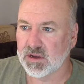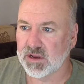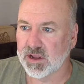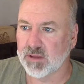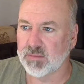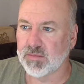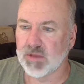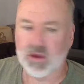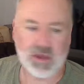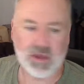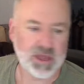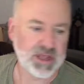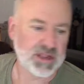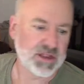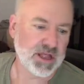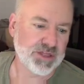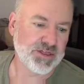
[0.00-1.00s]
Yeah,
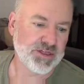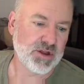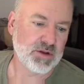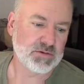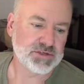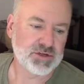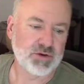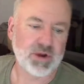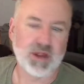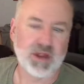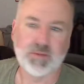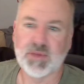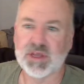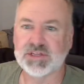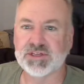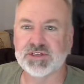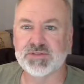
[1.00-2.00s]
okay. I thought it was a direct
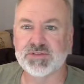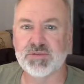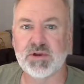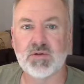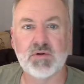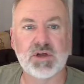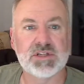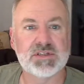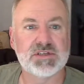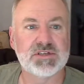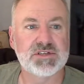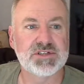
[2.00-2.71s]
message, but it wasn't.